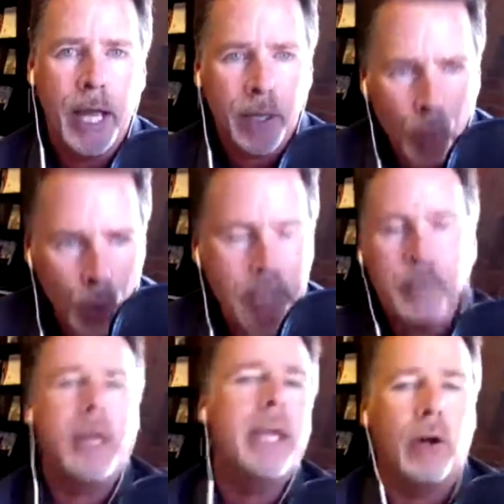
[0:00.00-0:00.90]
and
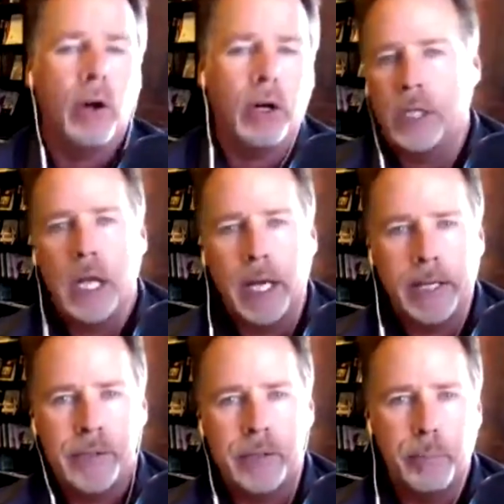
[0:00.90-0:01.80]
we make our
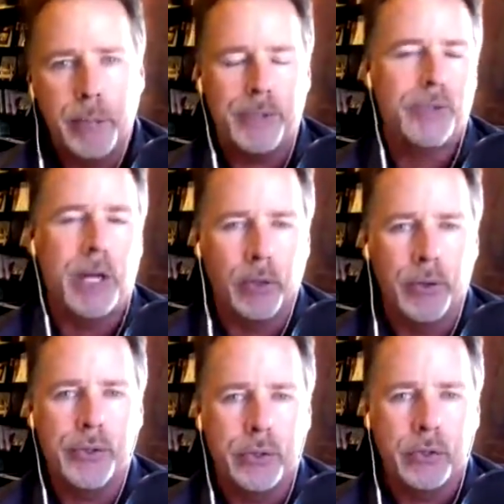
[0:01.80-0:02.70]
clients
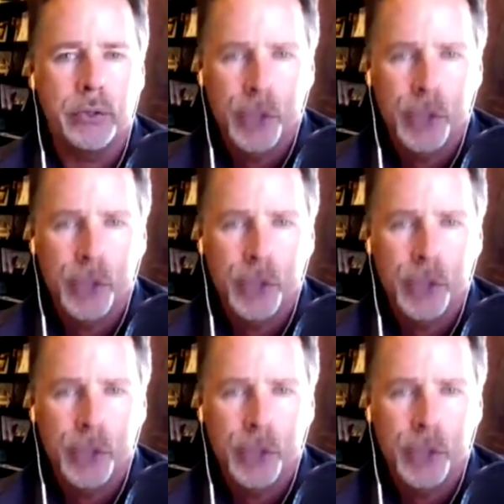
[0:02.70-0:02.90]
bestsellers,